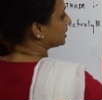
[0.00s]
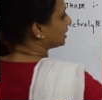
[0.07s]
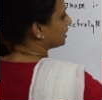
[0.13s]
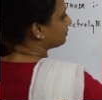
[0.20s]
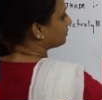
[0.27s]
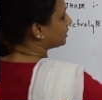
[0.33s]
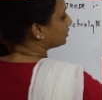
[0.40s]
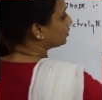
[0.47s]

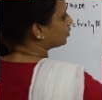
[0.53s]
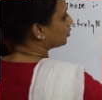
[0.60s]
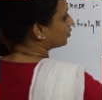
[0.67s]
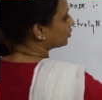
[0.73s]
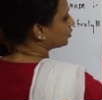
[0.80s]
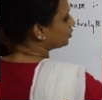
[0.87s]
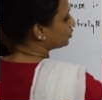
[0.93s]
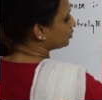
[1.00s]

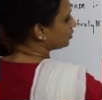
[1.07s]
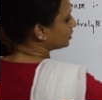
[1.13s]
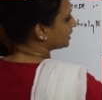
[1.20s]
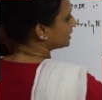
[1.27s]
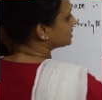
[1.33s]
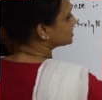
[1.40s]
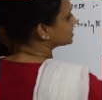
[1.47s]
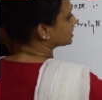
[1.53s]
MnO2
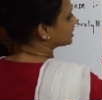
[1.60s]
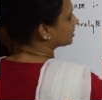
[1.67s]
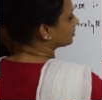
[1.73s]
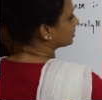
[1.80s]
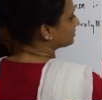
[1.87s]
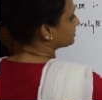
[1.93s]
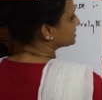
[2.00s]
and zinc chloride.